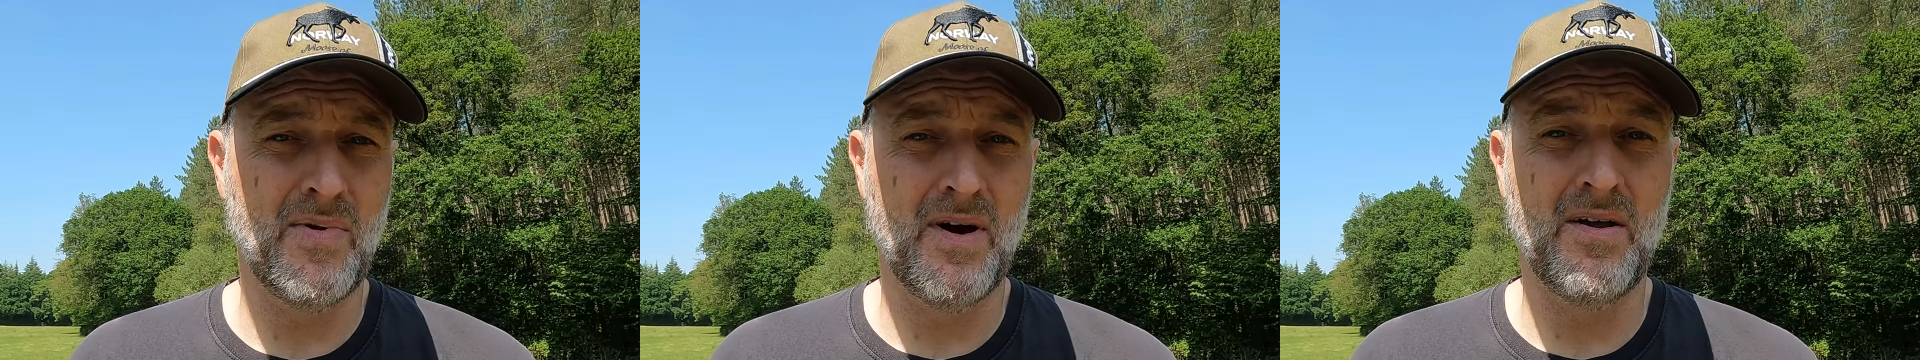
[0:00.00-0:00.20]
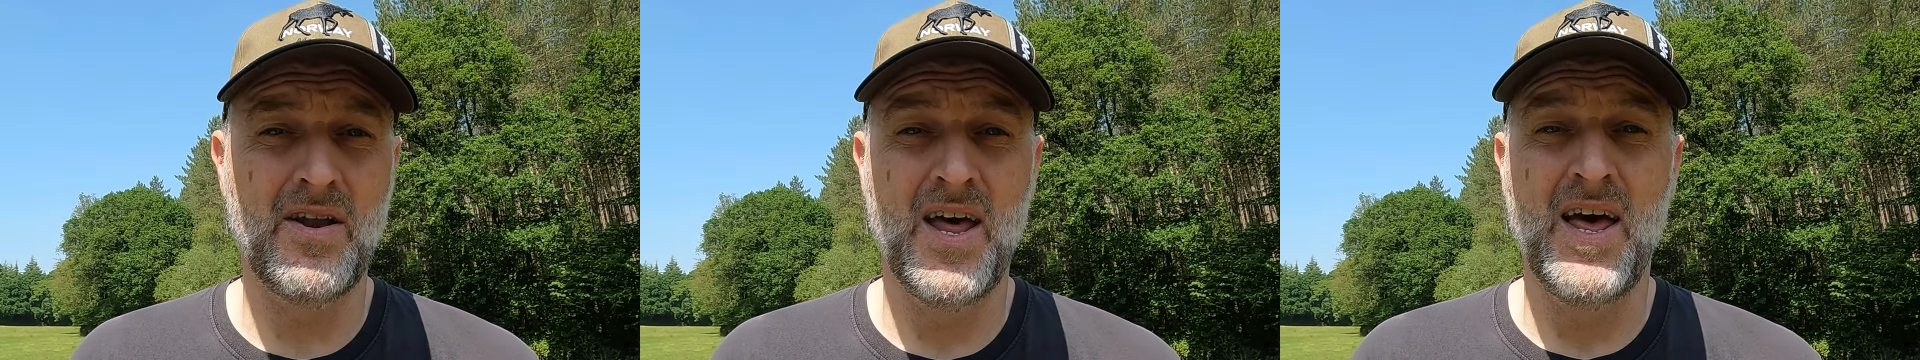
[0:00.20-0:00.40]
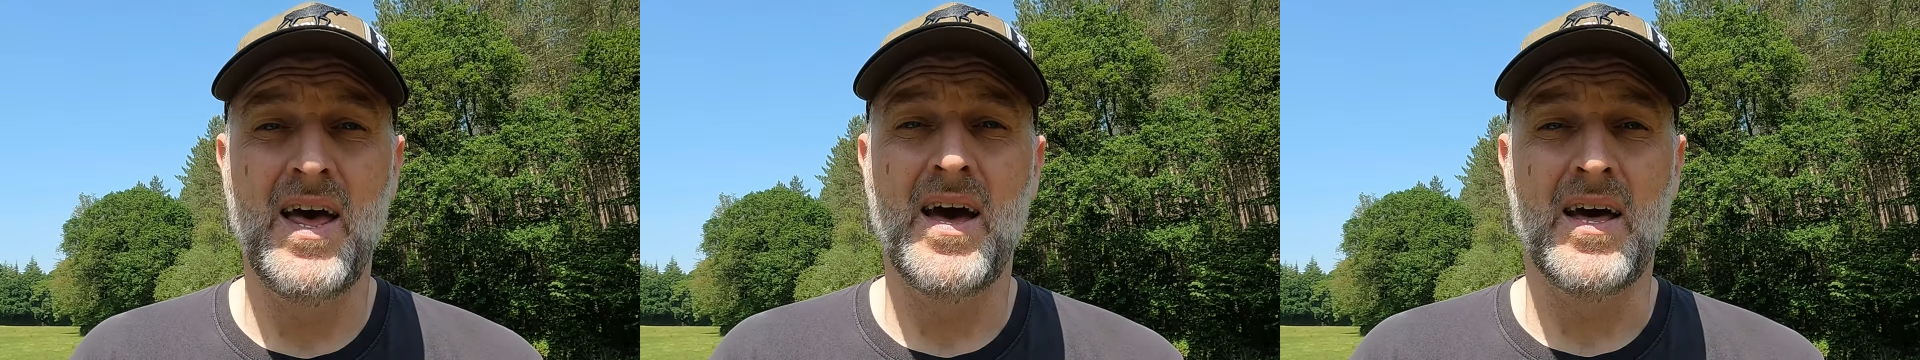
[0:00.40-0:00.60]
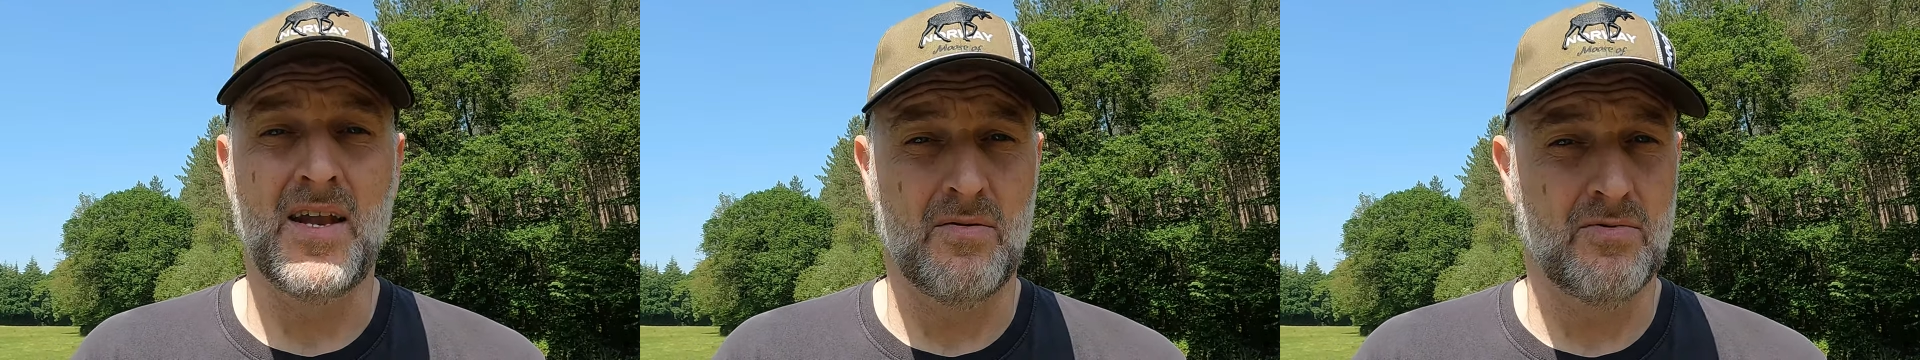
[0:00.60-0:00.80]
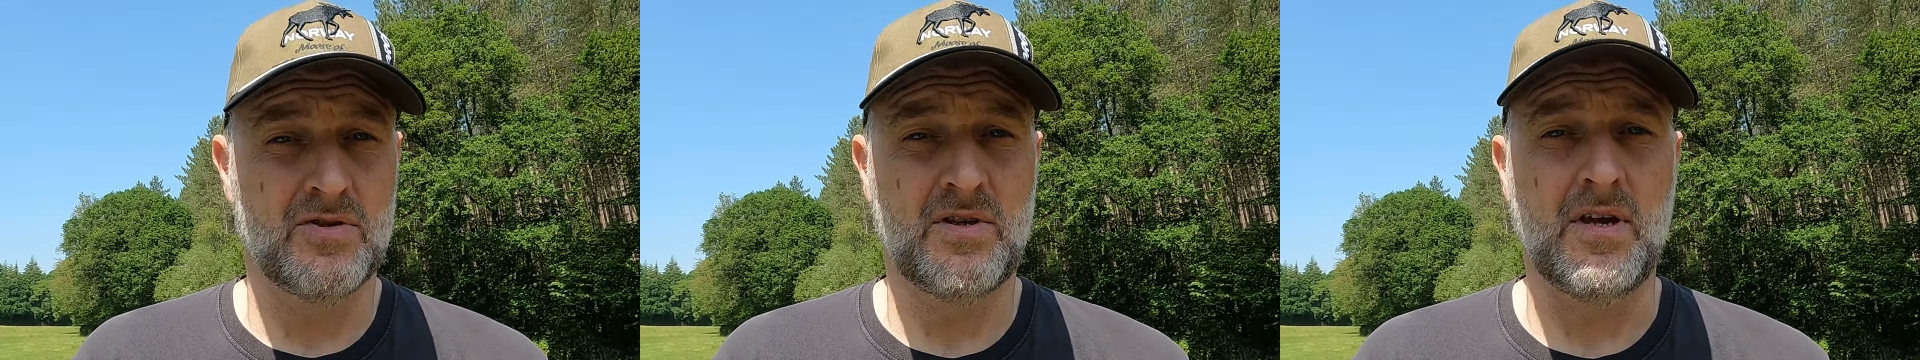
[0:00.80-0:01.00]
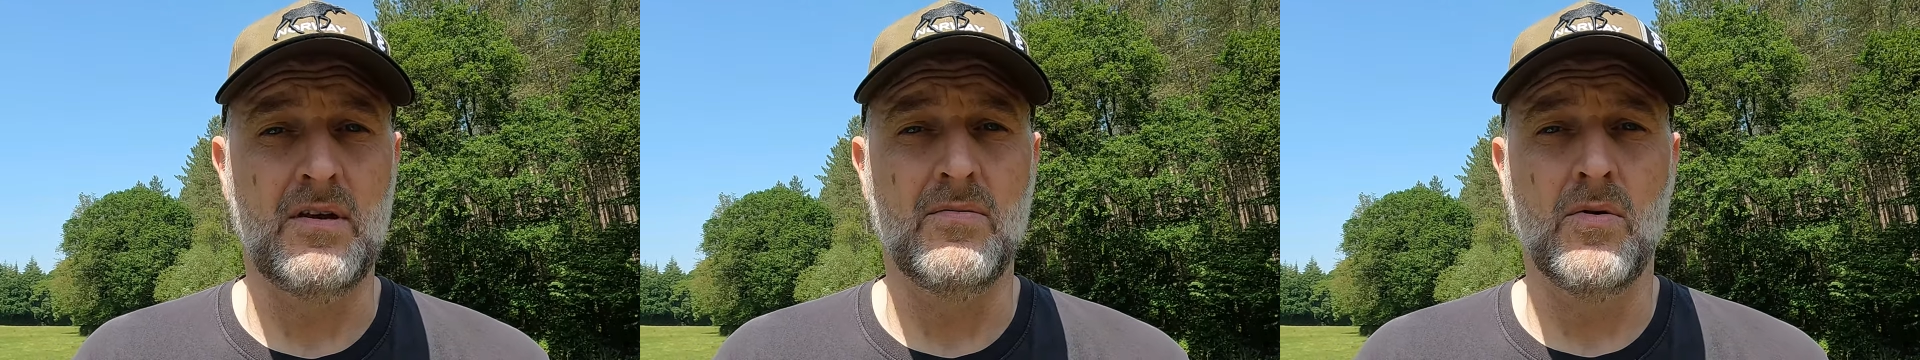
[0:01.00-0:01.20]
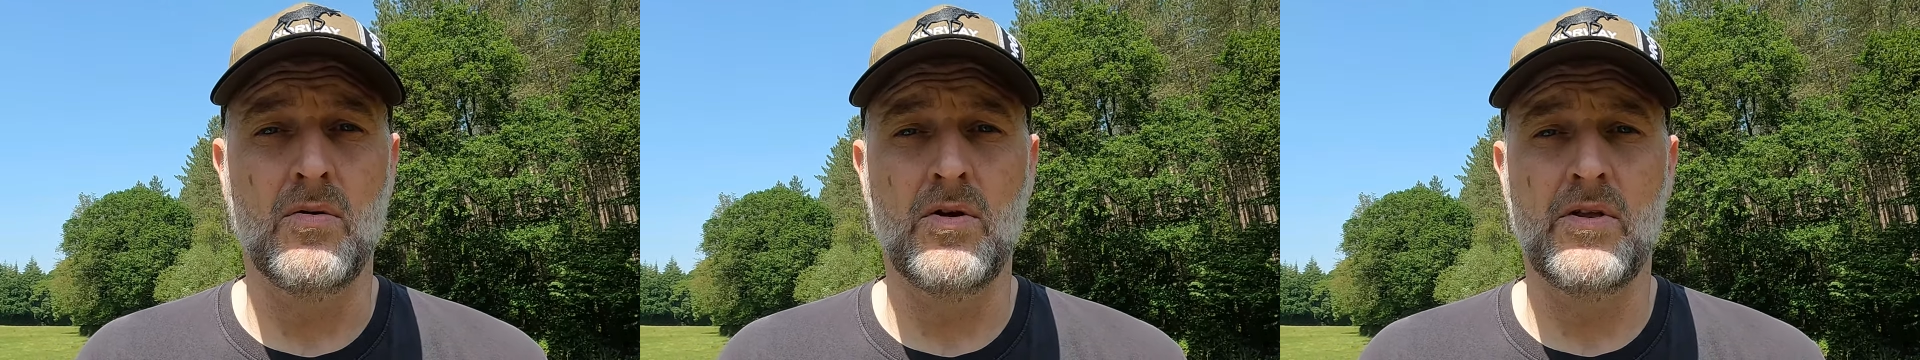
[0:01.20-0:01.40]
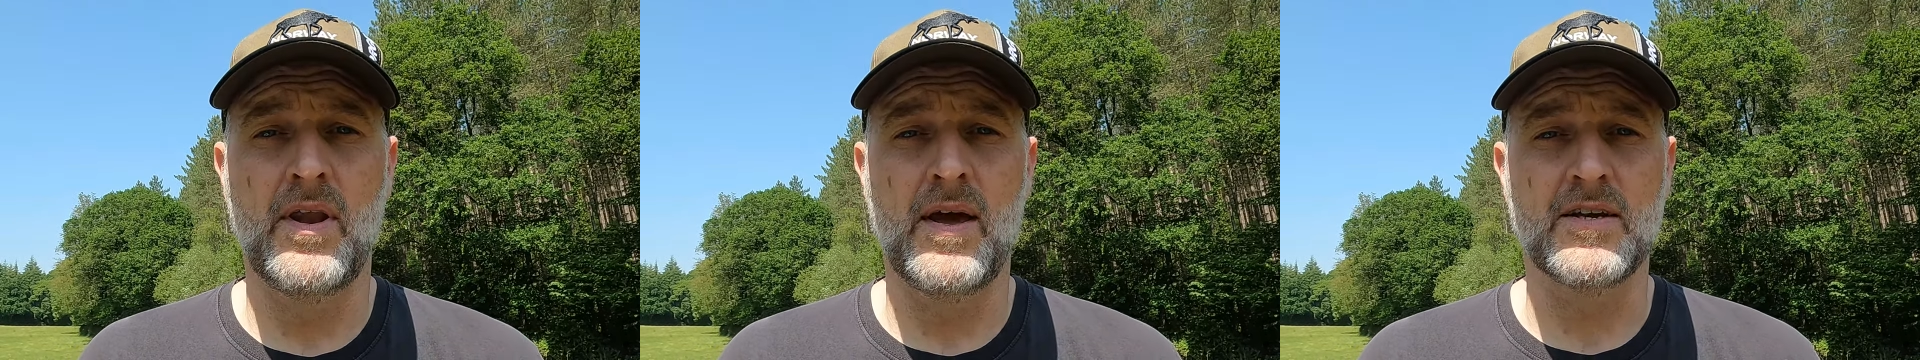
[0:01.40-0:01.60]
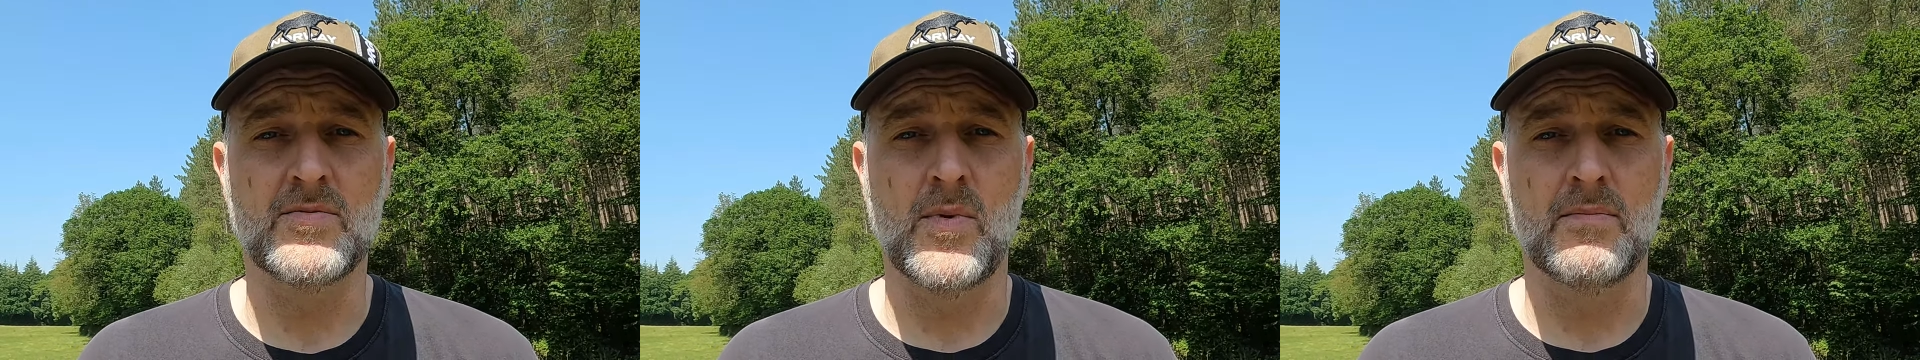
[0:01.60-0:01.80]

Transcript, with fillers: button, and I will see you all on the next